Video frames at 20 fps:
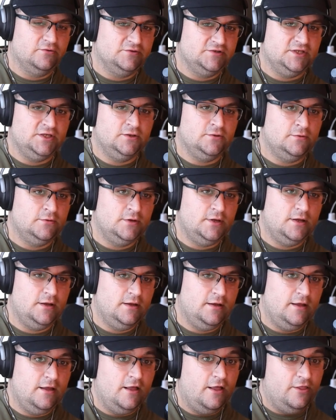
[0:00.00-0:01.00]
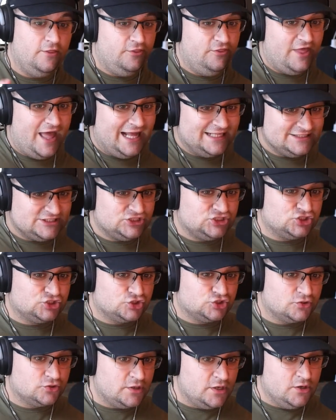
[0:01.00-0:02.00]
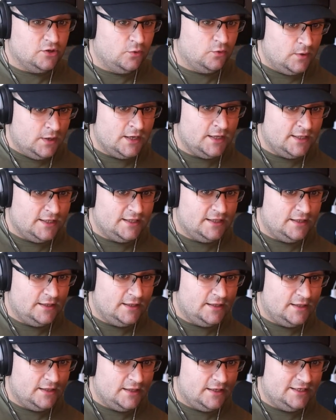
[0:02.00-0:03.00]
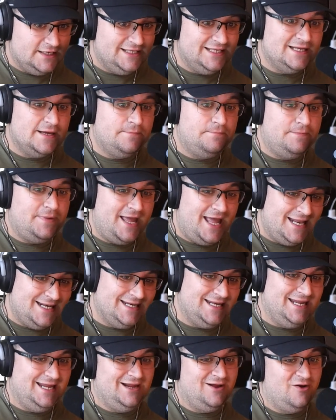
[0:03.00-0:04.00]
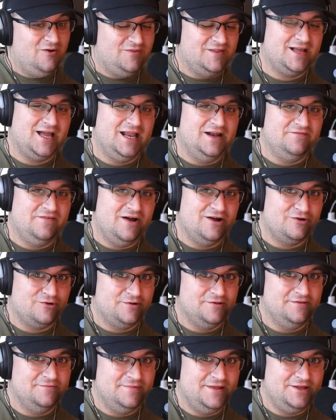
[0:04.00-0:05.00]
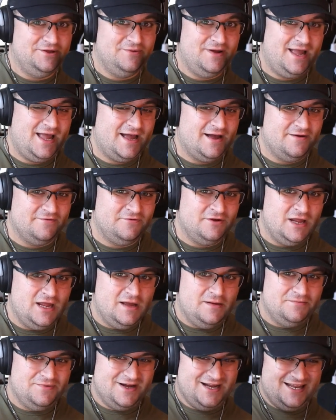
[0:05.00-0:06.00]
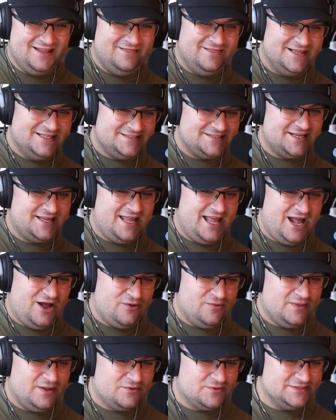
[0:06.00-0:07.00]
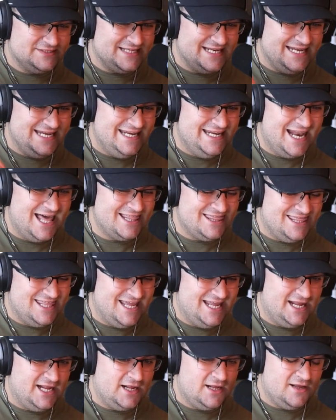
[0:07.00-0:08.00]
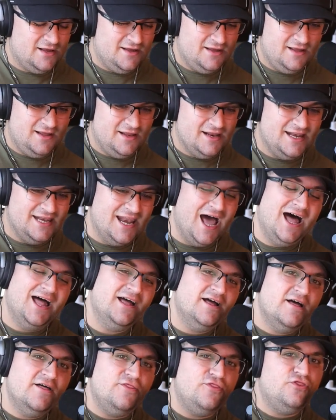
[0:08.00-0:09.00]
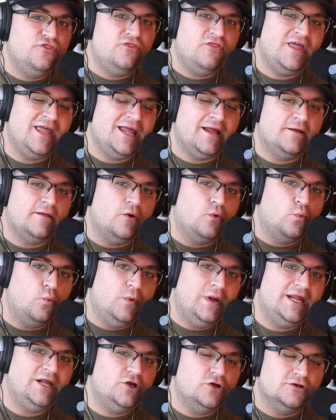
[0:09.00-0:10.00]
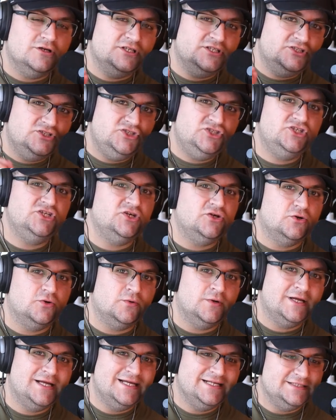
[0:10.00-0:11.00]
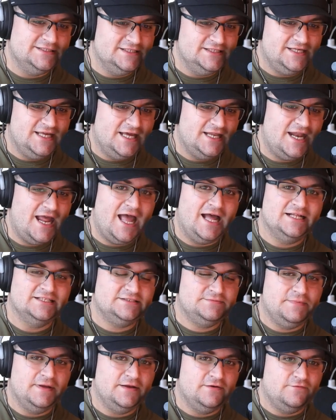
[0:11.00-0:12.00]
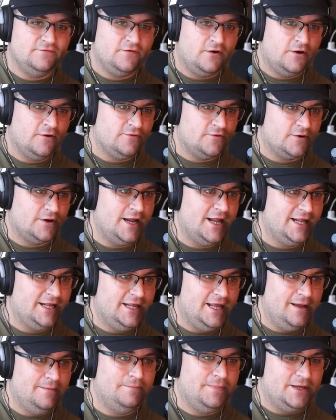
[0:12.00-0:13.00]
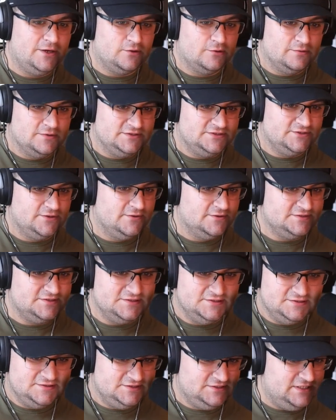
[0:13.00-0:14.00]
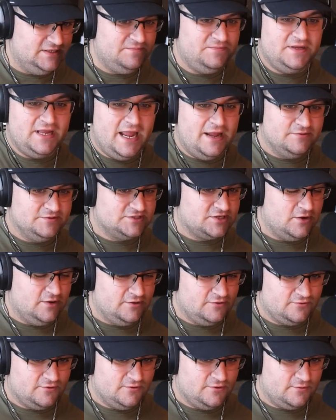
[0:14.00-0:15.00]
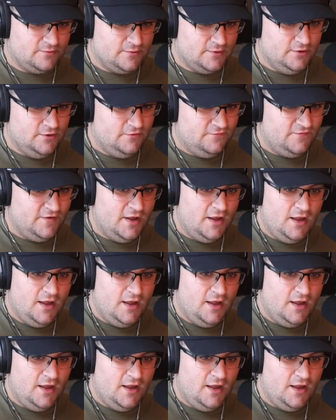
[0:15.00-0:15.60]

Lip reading: do. That's true, depending on the kind of algorithm that you have. But in this account, there was nothing, not a thing that we could do to get ad spend farther and get better results. And CPA was going through the roof.